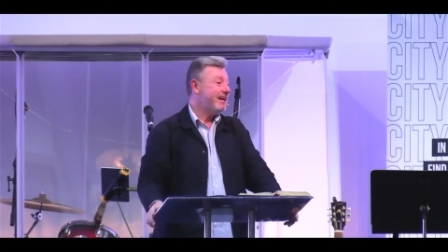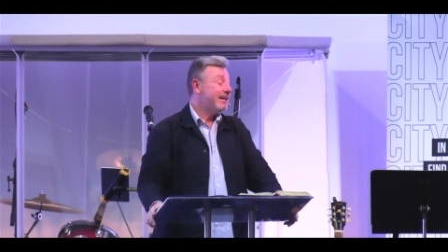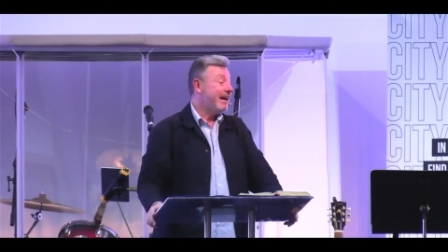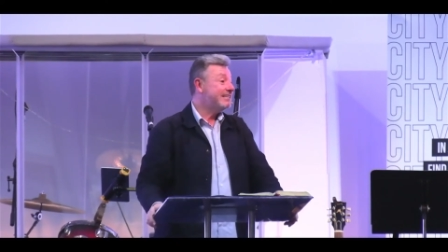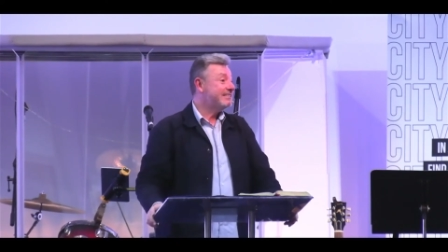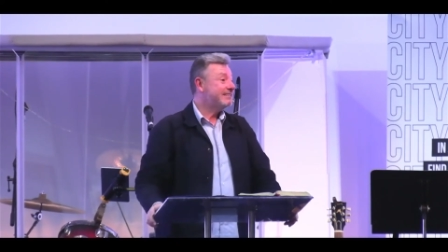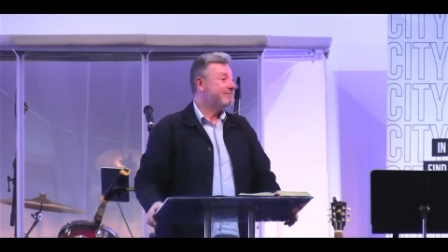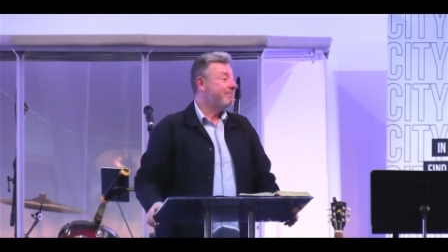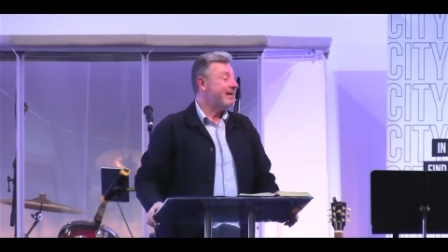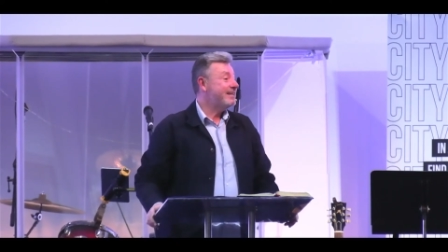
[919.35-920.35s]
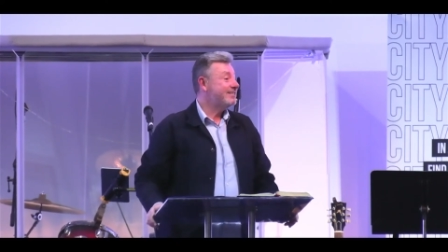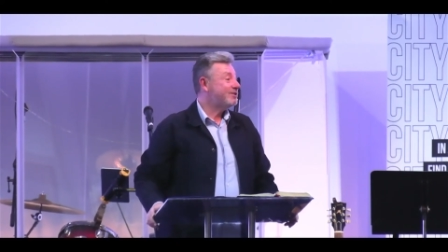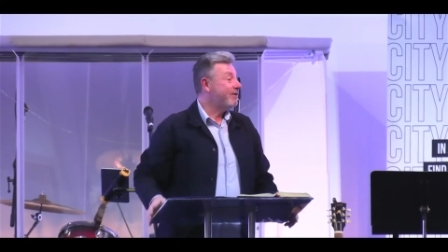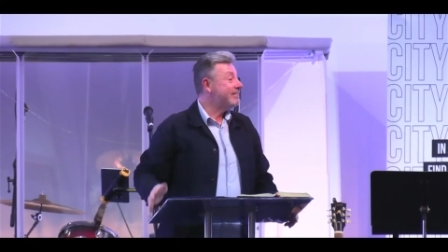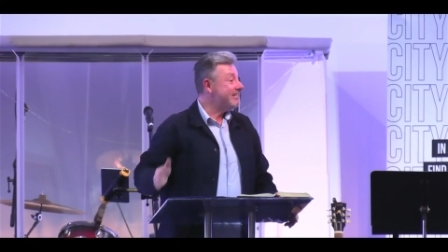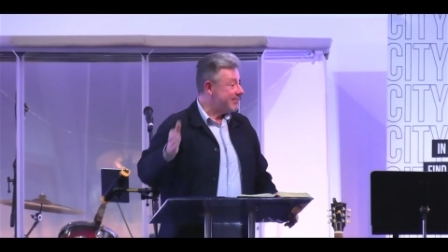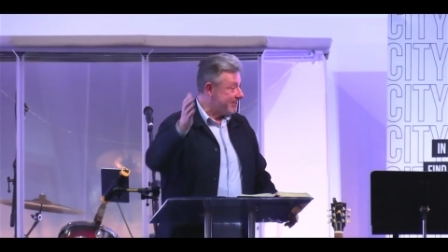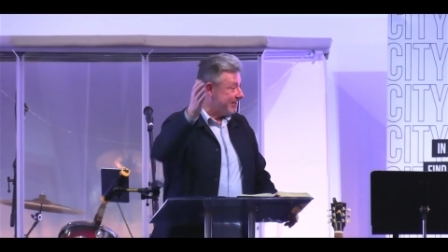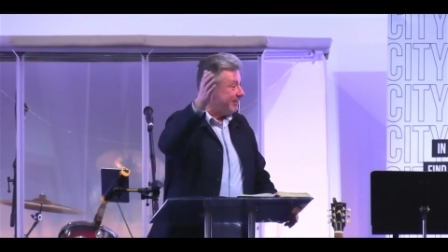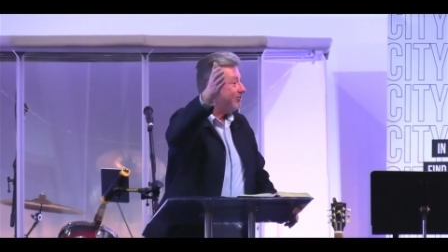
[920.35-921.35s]
And by His Spirit, He's
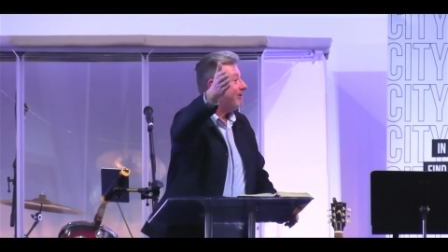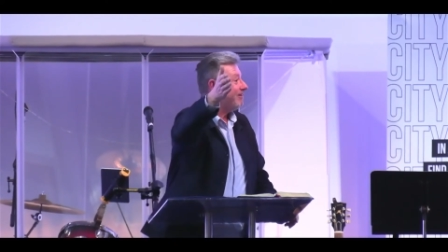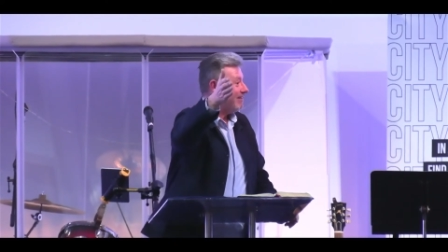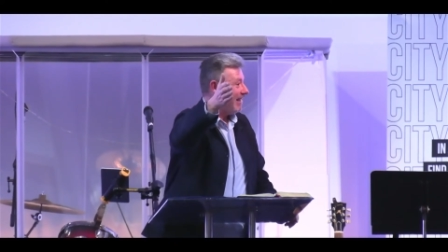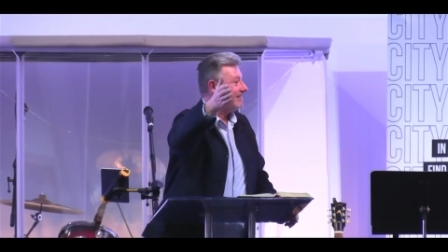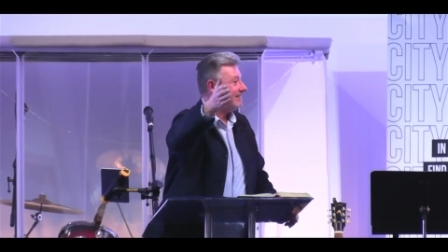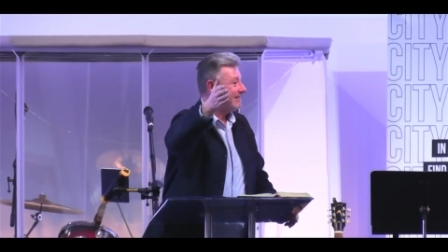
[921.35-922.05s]
still doing that.